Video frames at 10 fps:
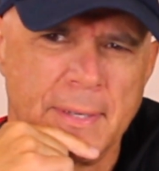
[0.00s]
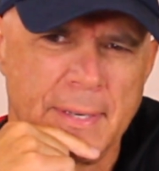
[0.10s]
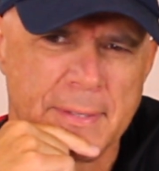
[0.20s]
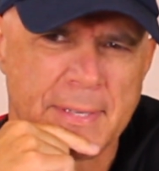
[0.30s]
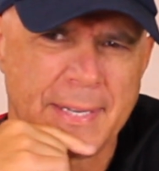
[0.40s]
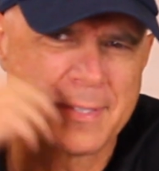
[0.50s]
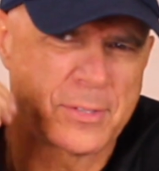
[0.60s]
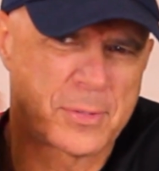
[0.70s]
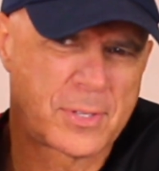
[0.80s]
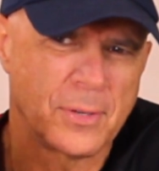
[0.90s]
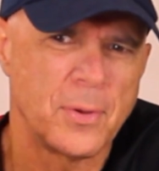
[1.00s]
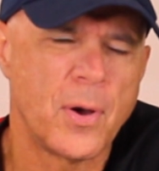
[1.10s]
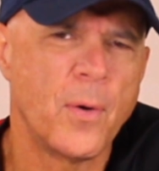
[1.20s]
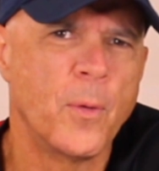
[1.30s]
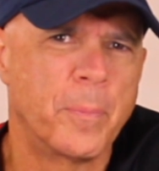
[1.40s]
I was like, is there still
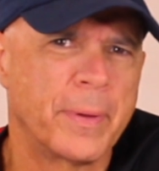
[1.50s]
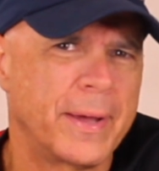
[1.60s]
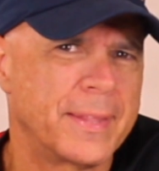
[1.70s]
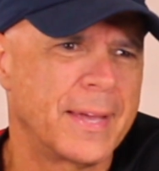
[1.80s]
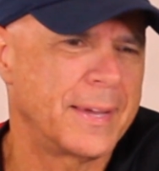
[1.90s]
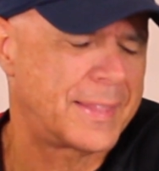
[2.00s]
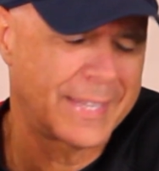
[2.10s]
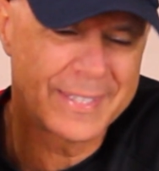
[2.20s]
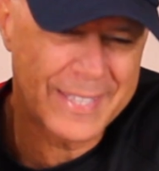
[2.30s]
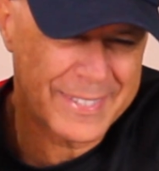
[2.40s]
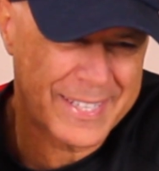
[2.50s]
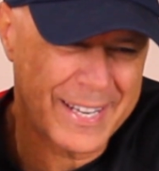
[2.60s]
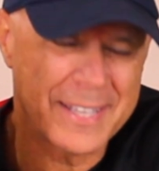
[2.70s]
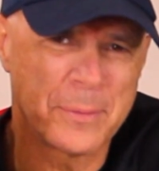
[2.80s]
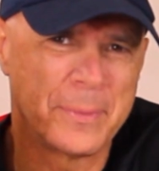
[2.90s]
hope? I think that's
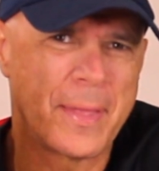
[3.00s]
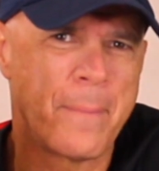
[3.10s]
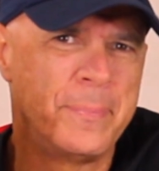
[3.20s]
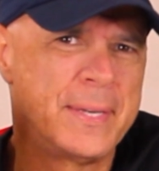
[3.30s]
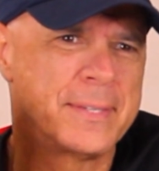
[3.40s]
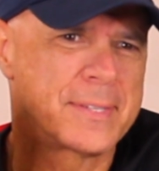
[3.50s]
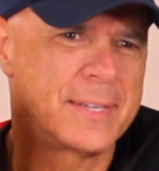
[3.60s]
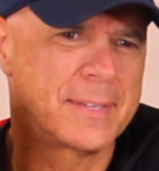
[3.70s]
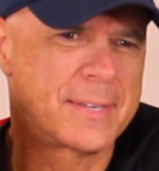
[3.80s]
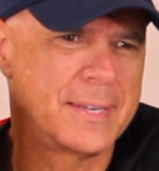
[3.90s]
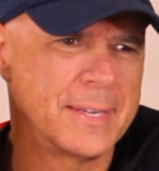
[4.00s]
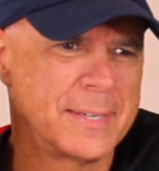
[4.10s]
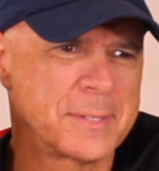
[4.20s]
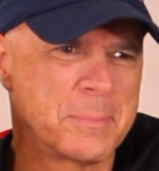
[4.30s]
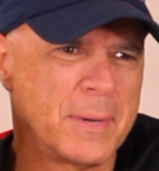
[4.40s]
kind of what that means. He in
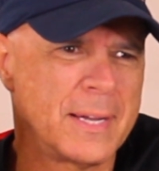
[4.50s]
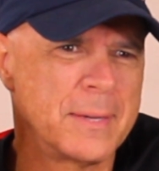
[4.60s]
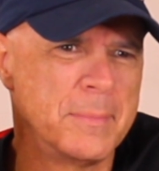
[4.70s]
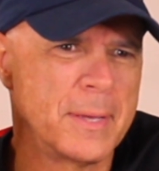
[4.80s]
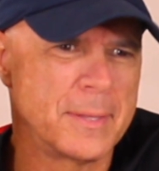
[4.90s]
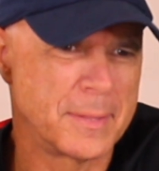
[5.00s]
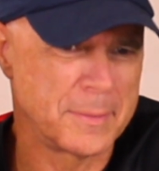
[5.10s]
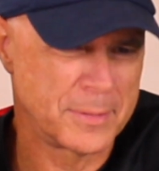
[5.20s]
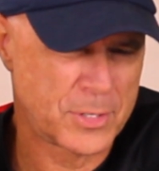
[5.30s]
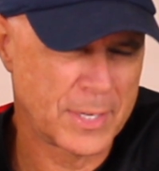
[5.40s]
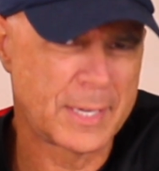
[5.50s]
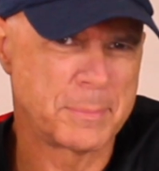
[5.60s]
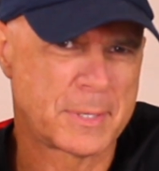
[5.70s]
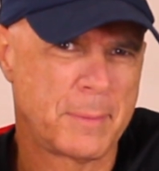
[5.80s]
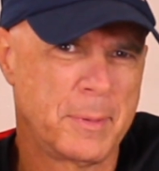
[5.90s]
his mind, she
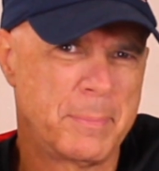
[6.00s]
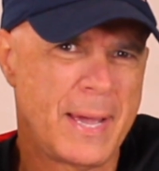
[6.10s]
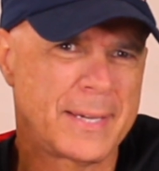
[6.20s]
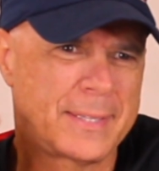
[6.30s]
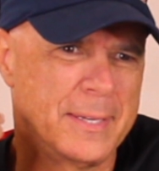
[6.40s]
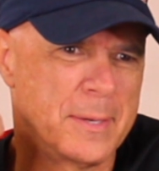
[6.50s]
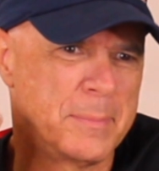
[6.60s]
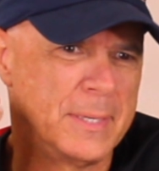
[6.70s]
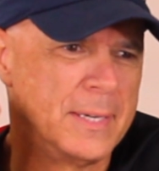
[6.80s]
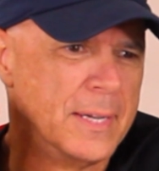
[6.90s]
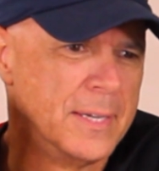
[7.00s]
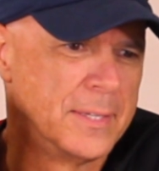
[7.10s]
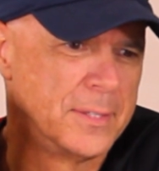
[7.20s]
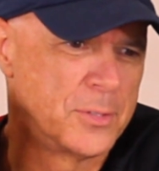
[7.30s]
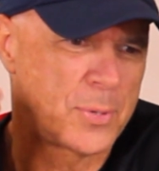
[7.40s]
keeps coming back to him, and
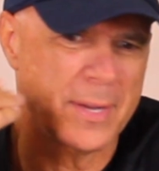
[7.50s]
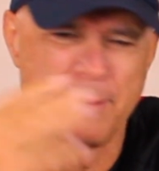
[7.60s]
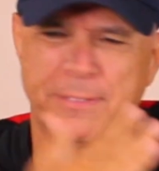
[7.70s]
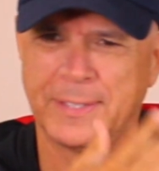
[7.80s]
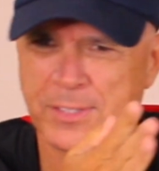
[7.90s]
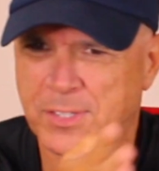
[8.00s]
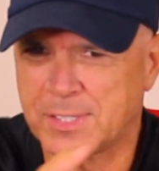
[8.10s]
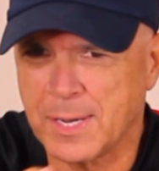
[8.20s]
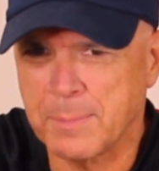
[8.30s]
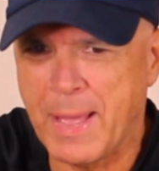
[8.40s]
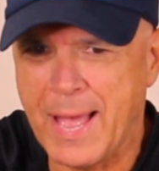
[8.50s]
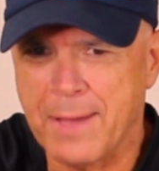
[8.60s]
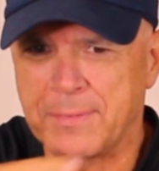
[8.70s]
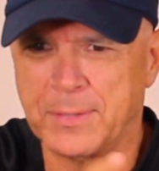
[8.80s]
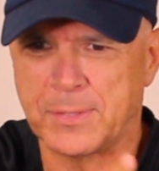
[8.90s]
you try to find some
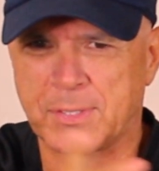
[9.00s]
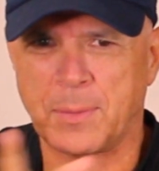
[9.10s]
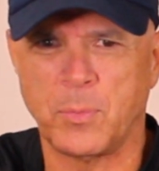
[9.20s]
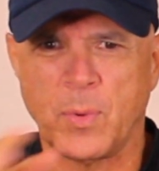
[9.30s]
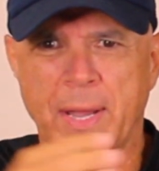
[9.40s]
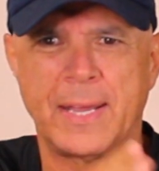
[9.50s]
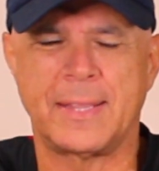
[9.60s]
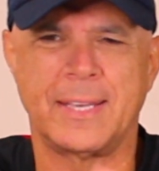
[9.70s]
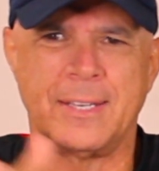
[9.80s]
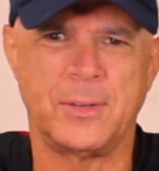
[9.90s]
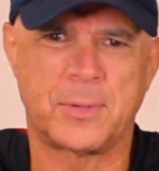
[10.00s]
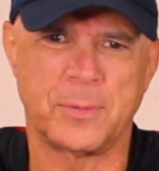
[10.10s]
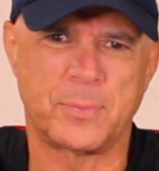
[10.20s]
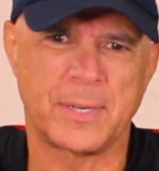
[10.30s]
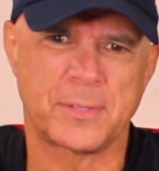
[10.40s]
avenue, some way that you
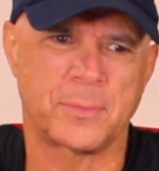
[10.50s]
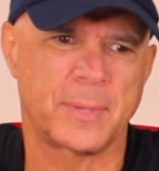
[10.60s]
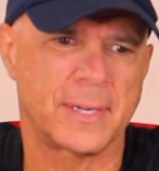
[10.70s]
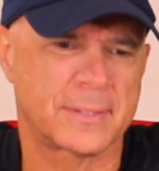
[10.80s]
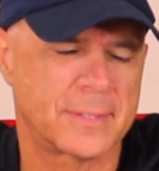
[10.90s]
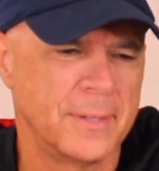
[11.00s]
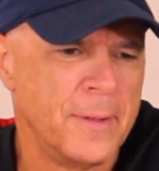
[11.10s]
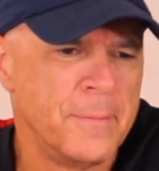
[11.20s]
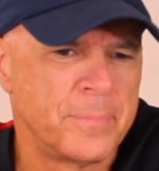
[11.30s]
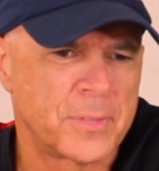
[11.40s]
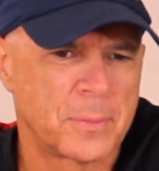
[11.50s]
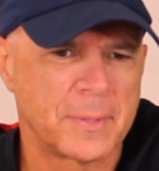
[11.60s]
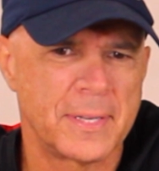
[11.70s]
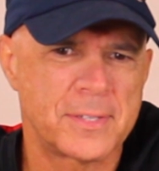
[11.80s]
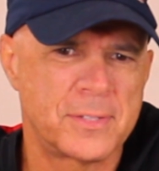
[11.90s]
could resurrect the
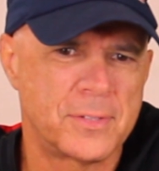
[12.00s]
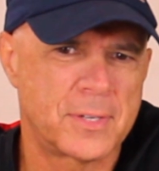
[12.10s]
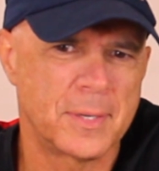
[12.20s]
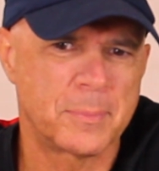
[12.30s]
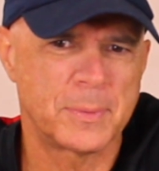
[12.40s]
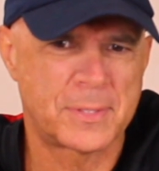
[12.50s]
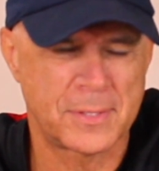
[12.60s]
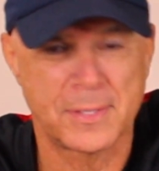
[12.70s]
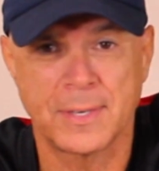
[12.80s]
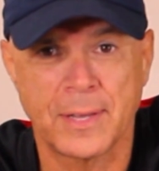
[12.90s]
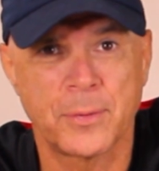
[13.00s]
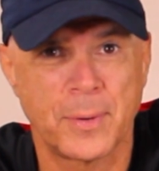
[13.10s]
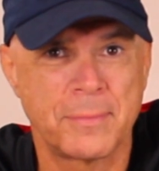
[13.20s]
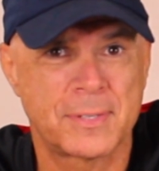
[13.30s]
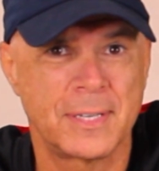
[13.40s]
relationship, which is another
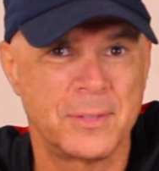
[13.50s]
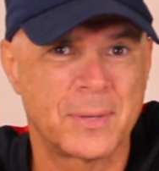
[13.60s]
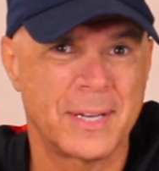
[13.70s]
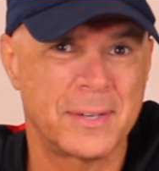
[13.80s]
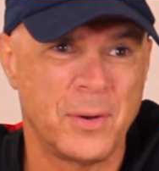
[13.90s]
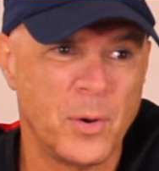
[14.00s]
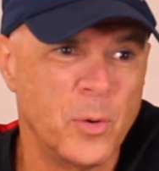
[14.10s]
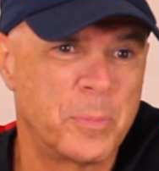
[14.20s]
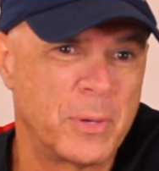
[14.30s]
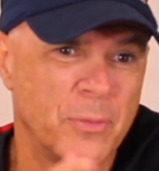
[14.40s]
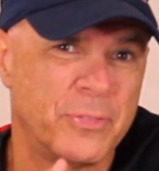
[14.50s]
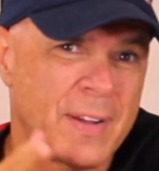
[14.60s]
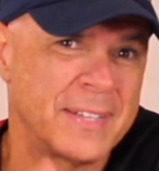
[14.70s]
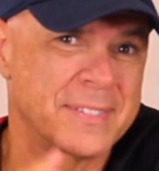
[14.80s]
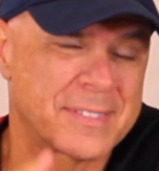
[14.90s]
way of saying you kind of hope you'll
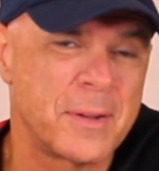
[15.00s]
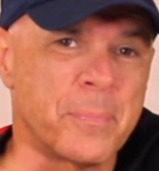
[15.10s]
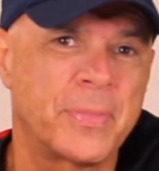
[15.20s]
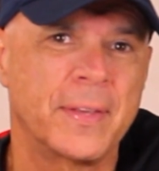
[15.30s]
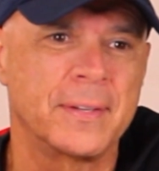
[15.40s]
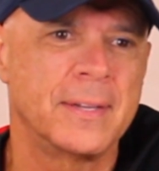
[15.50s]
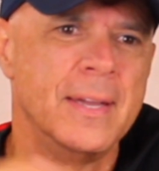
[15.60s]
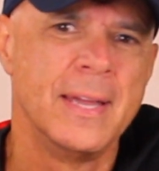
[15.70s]
find something.